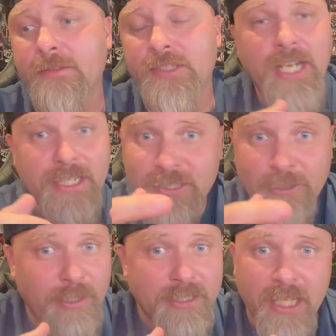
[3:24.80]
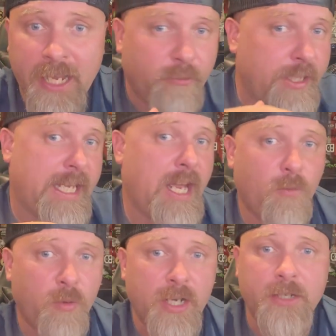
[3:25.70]
change somebody's life, or they can't
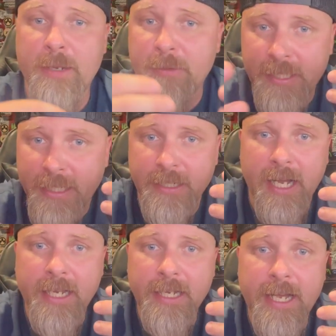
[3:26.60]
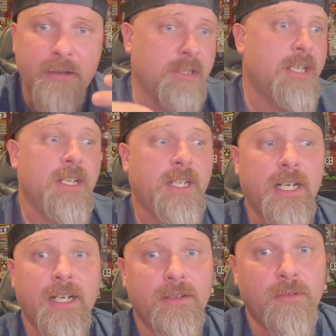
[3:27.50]
work, maybe you take an eye out,
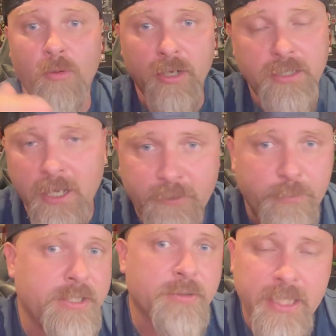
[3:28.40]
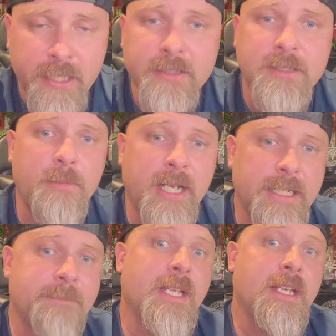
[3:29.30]
or God forbid you kill
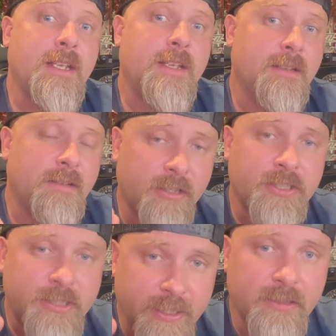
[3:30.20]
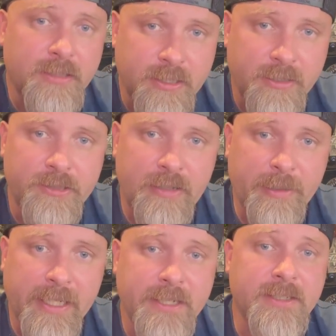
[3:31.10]
somebody, there's still serious
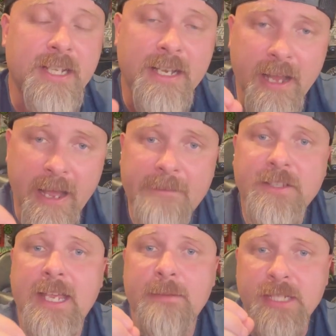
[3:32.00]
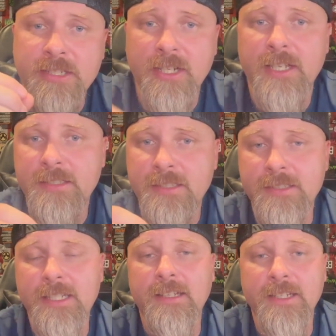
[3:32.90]
ramifications. Knives can be just as
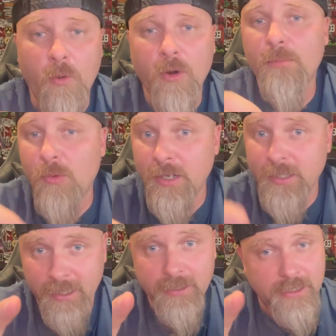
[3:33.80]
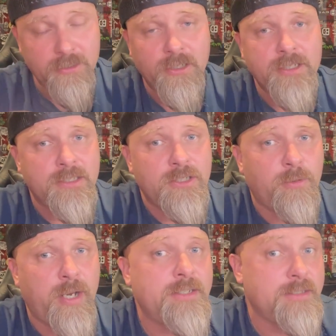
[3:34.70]
deadly or more deadly in certain
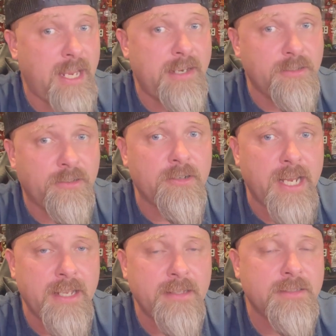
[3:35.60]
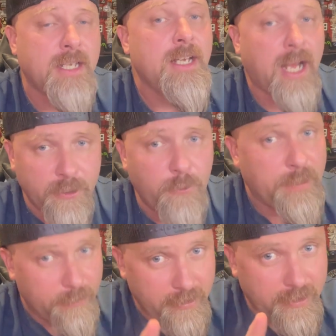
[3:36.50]
situations and in certain hands. I know
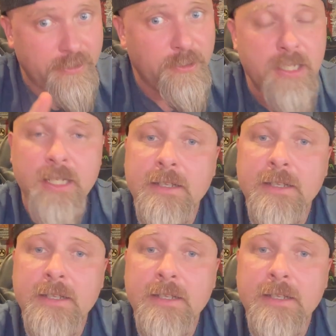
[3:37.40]
people that can do it